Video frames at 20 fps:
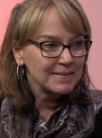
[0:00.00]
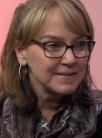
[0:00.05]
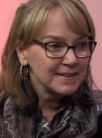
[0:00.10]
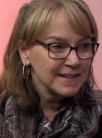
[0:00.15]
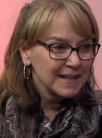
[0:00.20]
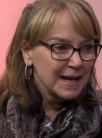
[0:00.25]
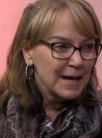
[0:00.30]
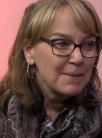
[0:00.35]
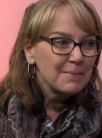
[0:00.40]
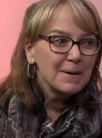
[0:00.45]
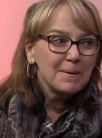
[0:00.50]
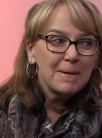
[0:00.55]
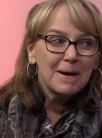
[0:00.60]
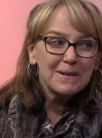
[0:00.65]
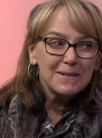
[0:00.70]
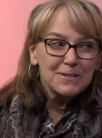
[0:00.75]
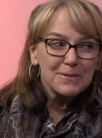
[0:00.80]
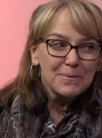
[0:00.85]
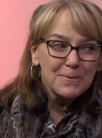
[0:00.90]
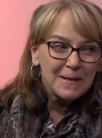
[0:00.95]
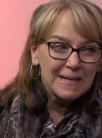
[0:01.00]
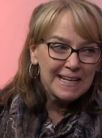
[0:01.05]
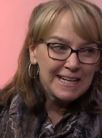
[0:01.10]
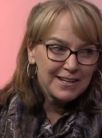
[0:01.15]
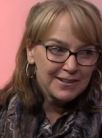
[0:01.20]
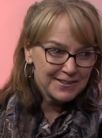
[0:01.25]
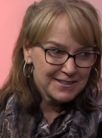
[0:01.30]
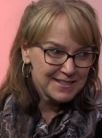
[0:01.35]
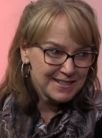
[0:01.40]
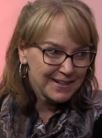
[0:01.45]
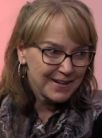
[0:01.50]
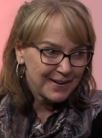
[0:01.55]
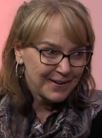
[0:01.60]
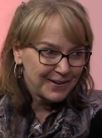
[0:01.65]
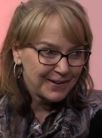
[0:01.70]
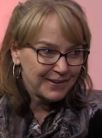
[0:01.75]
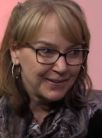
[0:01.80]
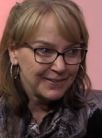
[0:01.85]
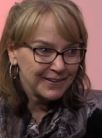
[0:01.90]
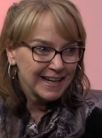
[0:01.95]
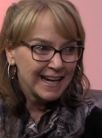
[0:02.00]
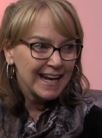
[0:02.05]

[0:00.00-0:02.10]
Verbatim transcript: right. But about twenty years ago,